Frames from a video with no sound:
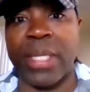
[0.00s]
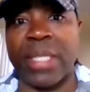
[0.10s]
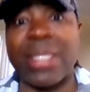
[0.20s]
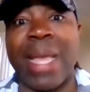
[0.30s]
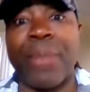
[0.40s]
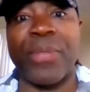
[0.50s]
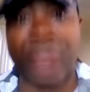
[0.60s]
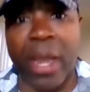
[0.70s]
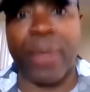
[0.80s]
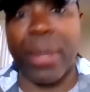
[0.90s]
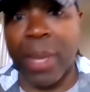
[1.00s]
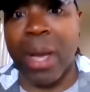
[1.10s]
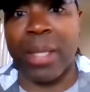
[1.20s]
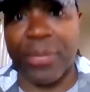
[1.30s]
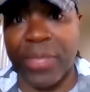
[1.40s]
this type of therapy. I'm gonna
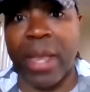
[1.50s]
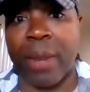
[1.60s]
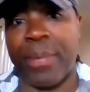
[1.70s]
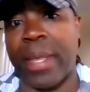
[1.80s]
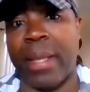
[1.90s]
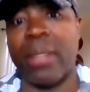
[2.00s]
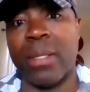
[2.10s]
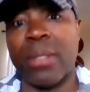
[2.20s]
call it therapy.